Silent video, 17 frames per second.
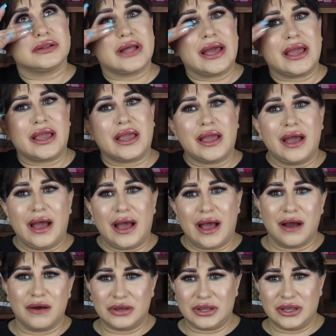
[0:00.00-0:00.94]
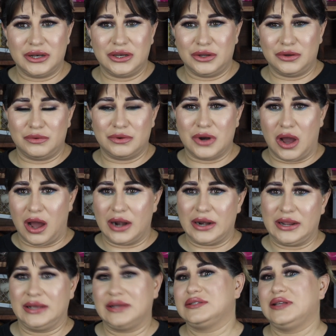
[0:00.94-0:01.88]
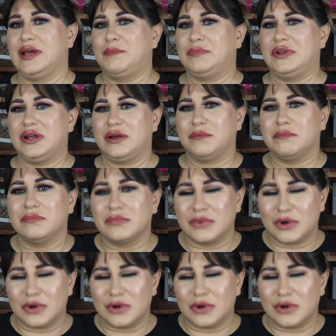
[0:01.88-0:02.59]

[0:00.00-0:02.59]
Like, how can you not accept them?